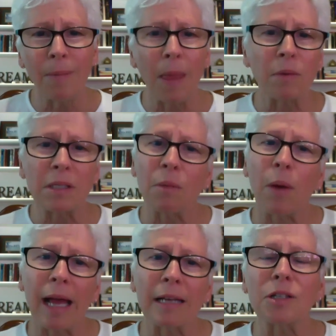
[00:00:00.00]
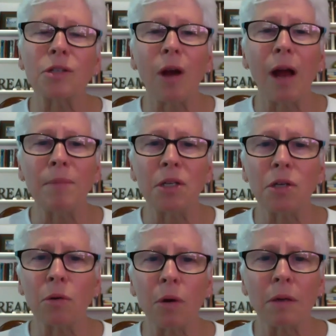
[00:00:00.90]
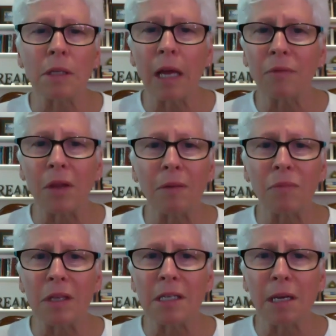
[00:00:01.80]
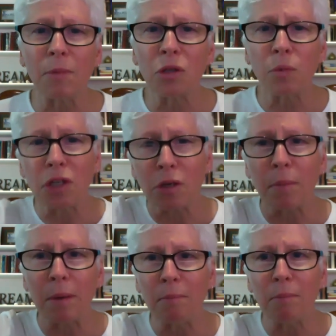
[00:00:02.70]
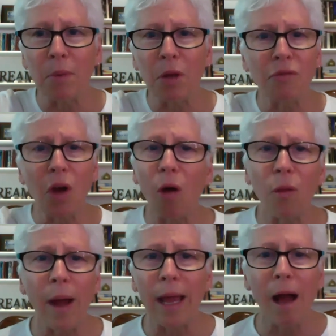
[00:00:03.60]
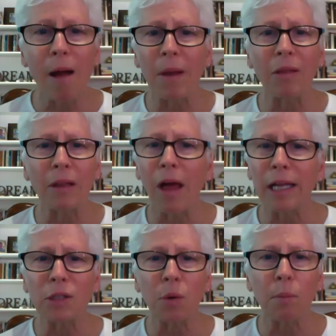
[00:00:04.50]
That was the way I described it to her. It's like the dimmer switch had been moved all the way up and the lights were